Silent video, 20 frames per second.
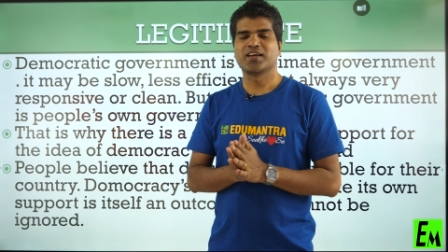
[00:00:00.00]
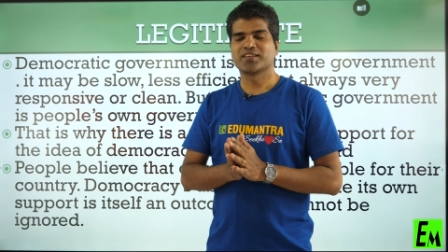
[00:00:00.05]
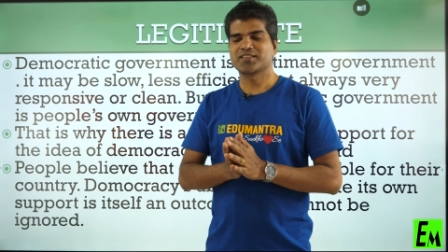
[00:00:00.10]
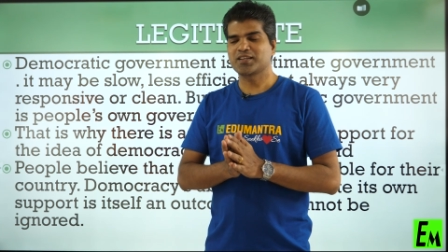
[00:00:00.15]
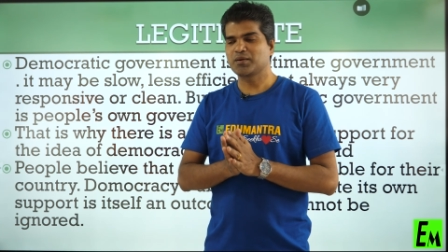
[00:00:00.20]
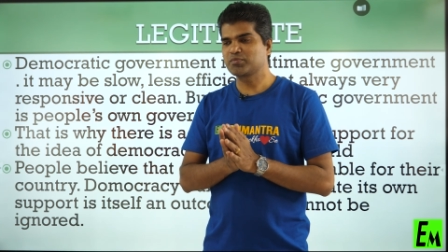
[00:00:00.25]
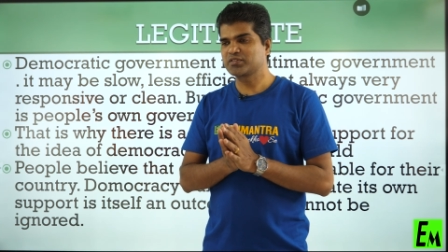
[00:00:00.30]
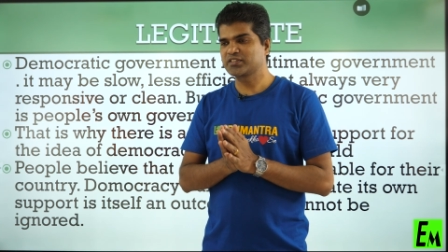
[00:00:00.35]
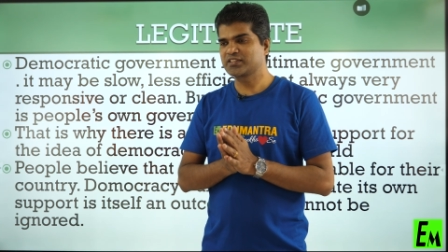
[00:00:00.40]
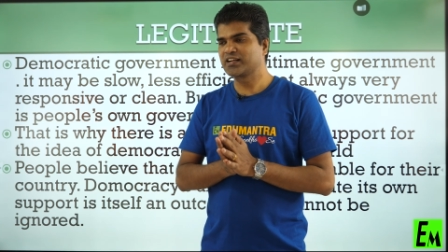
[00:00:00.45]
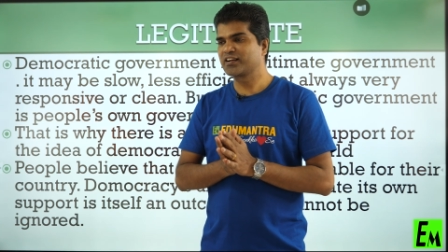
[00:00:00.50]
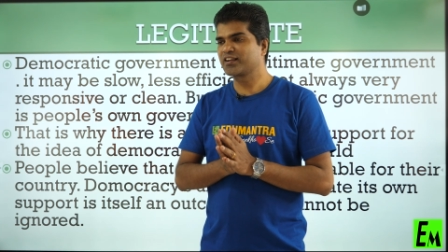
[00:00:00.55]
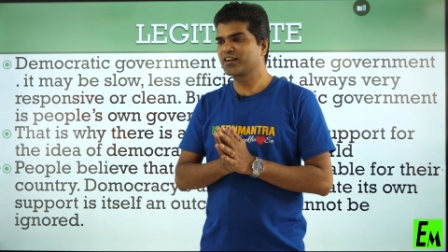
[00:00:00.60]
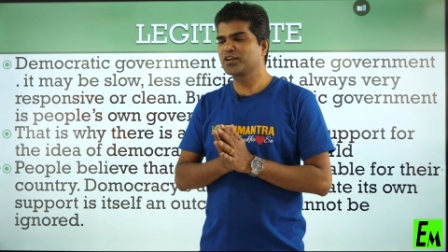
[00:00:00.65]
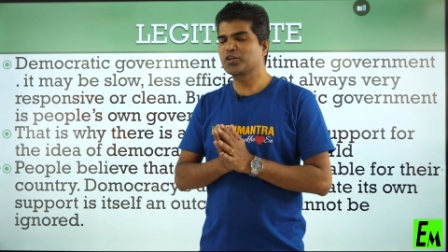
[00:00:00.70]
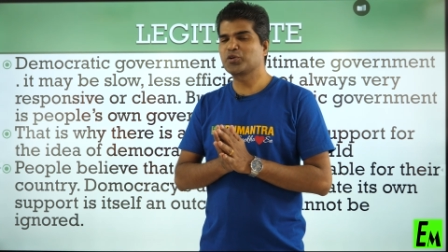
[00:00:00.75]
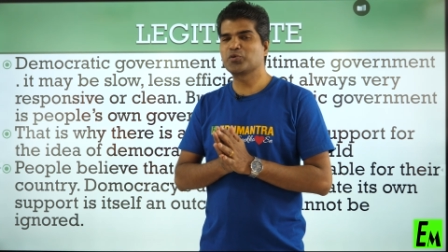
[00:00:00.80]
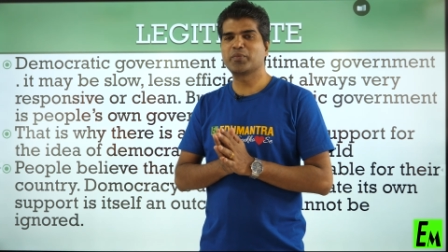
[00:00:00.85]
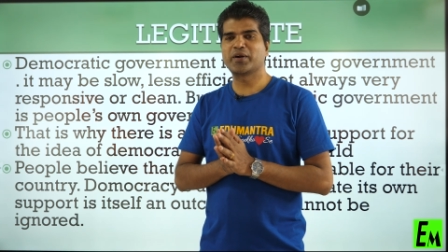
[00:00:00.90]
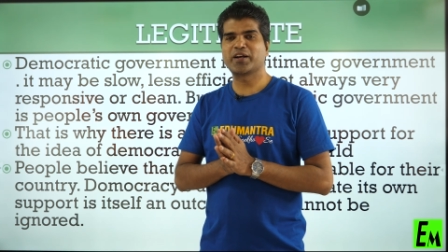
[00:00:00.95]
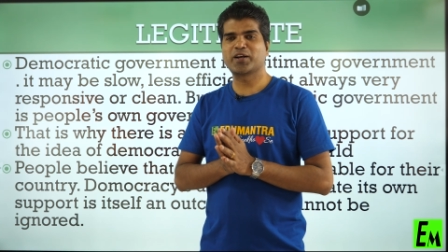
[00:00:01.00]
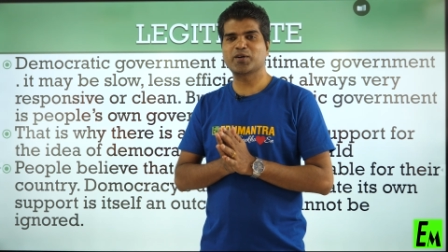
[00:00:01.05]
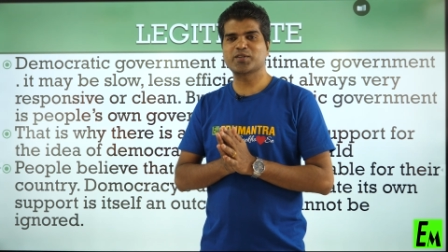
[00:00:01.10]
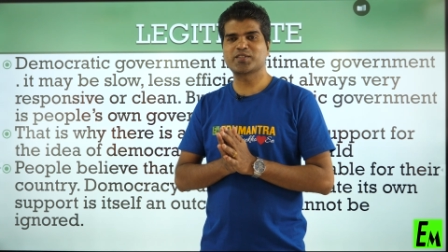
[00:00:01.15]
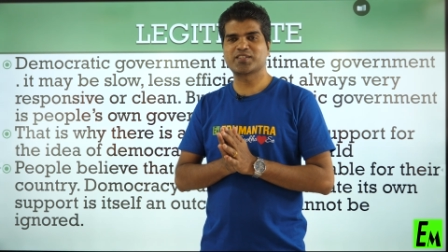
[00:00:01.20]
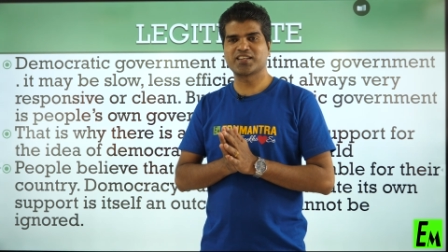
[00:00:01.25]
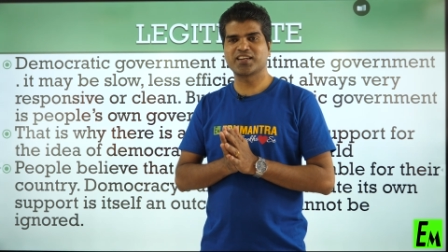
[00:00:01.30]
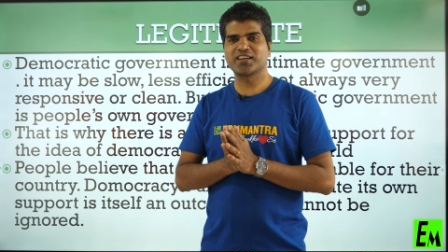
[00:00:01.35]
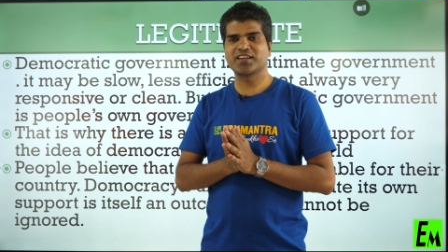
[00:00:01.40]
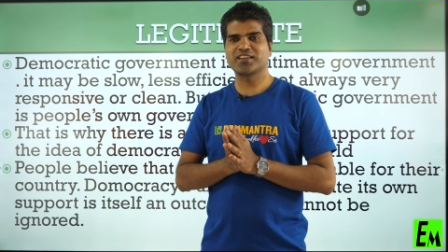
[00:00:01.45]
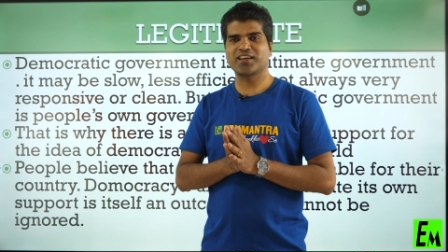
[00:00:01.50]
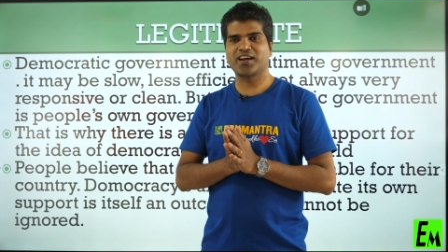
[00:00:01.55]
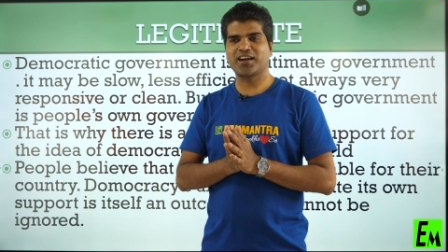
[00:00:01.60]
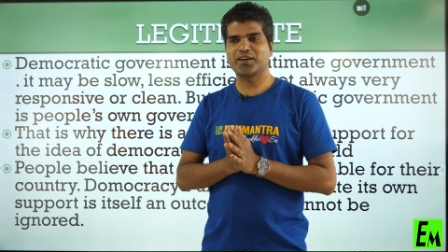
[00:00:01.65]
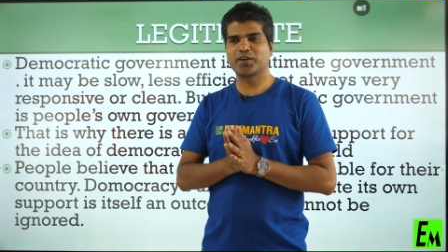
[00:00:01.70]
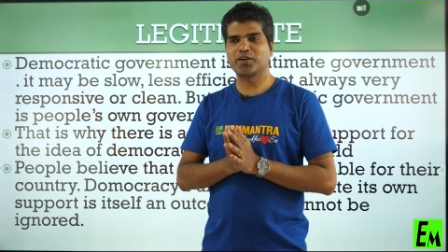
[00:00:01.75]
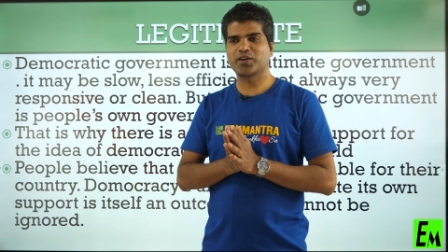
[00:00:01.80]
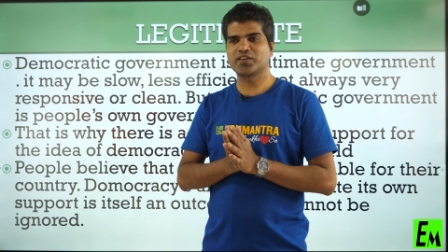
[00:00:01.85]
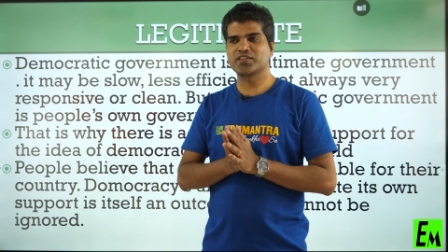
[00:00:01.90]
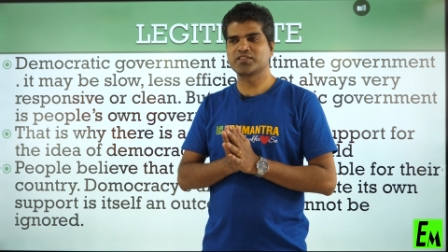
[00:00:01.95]
some children you might have seen
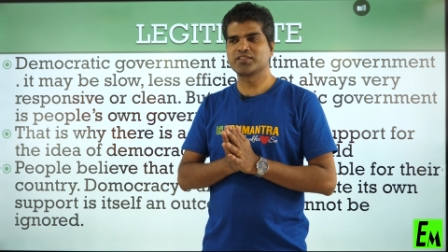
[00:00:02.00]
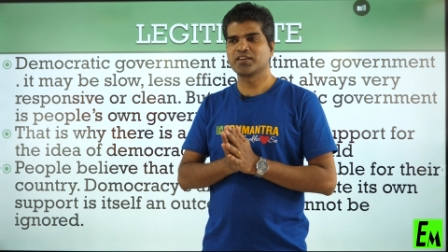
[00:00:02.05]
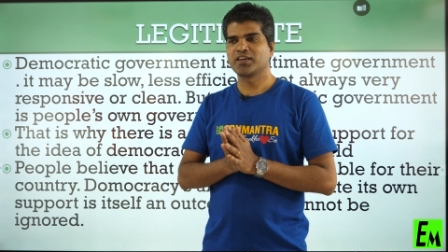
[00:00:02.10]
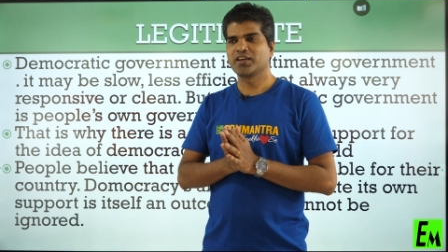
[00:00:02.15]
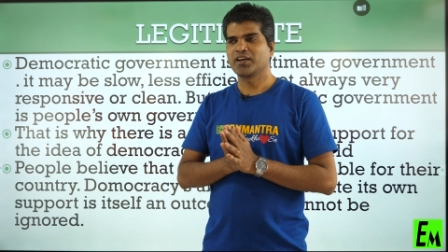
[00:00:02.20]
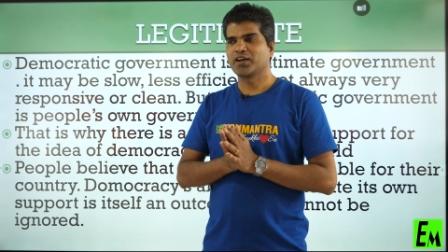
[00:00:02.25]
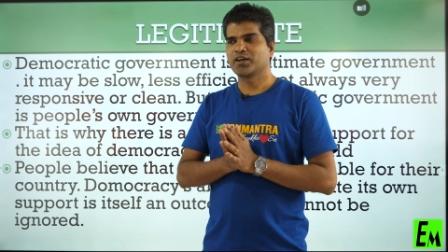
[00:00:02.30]
that it is